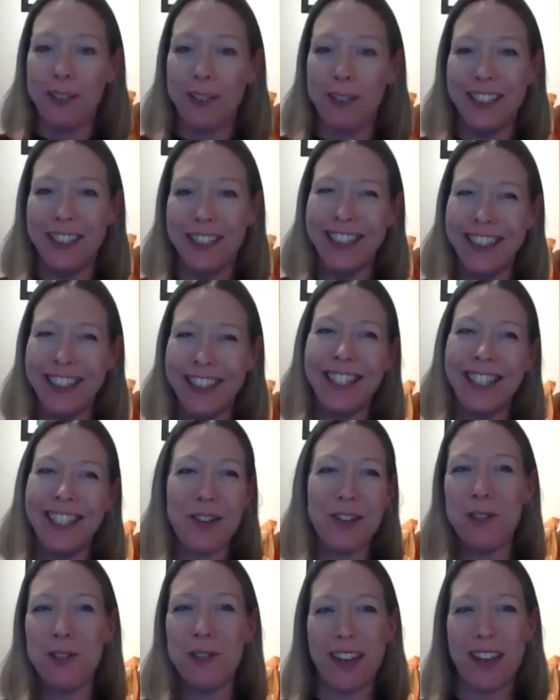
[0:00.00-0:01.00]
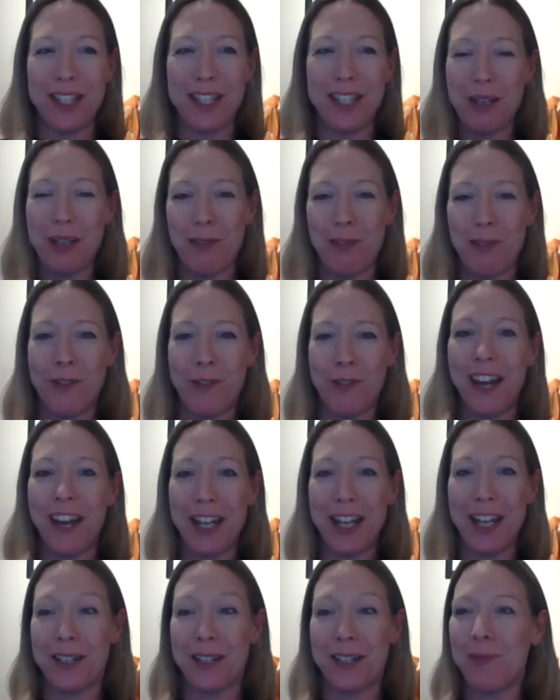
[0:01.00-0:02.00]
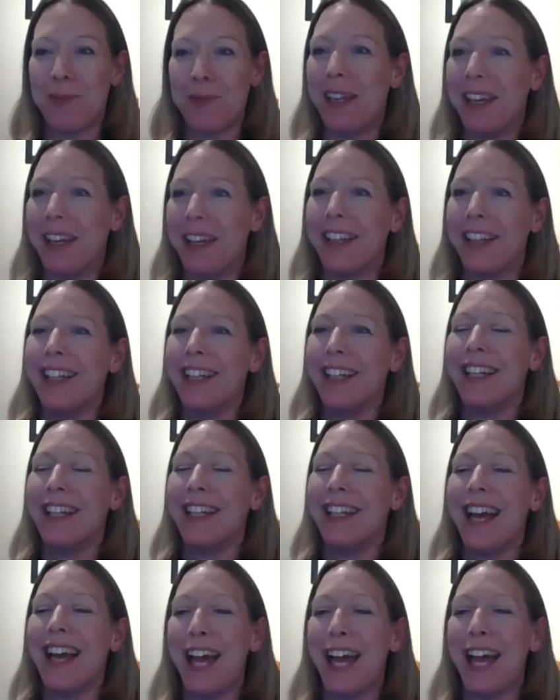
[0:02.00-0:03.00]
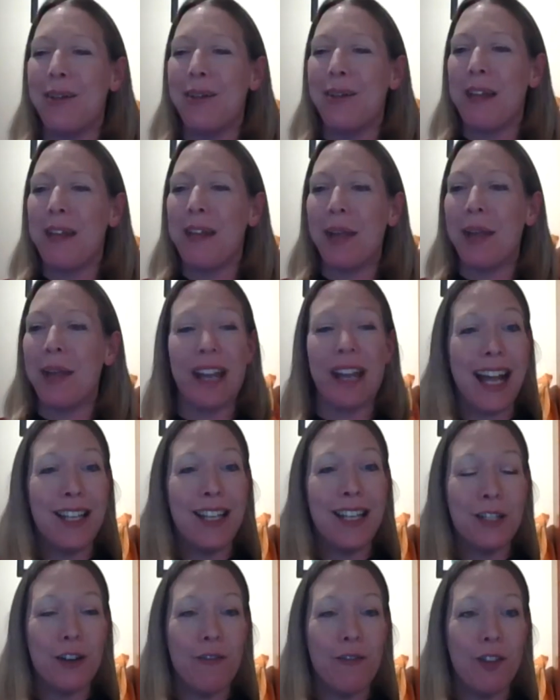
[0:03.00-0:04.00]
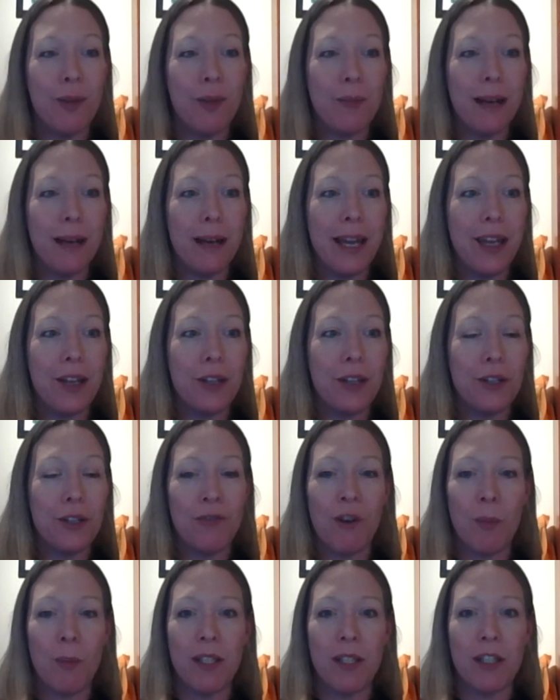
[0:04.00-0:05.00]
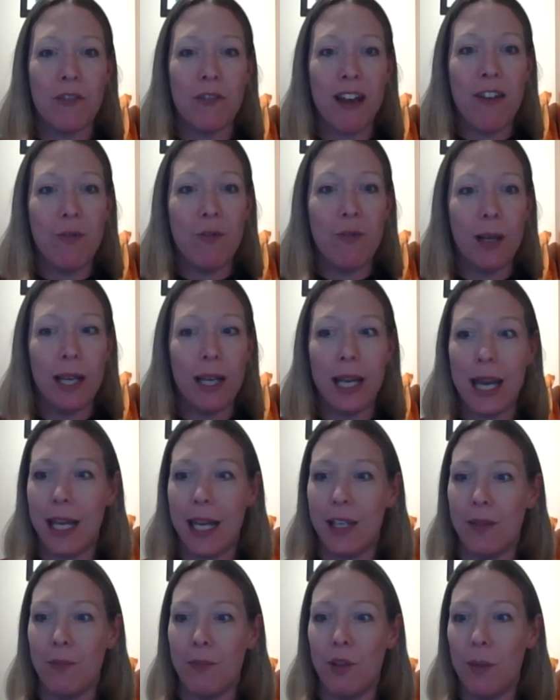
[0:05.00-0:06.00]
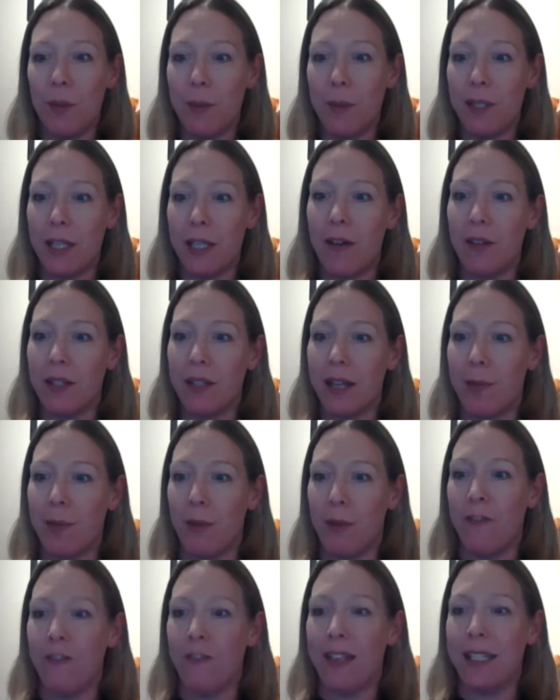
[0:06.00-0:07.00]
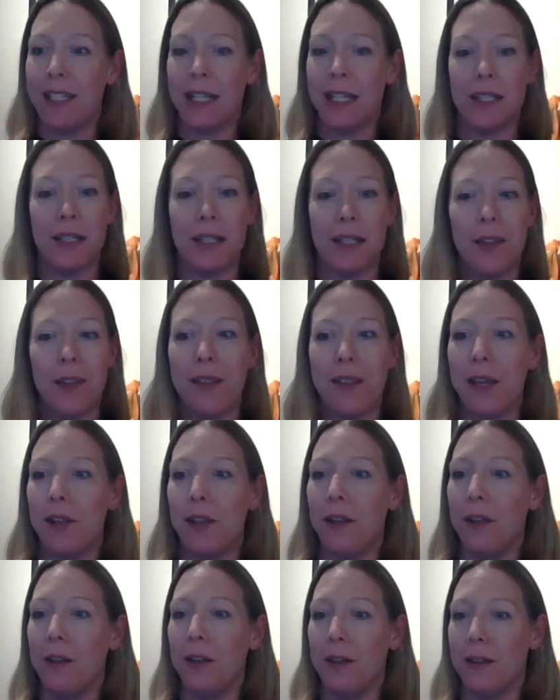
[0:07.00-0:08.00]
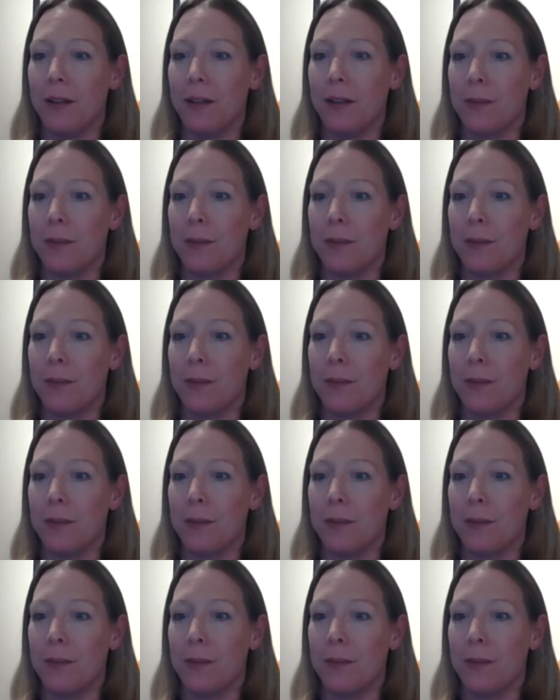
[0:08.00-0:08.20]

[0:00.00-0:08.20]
because I always forget to do it before I actually start speaking. Um, and I'm going to hand over the mic to Robert. So if everyone can mute themselves, that'd be fantastic. Thank you.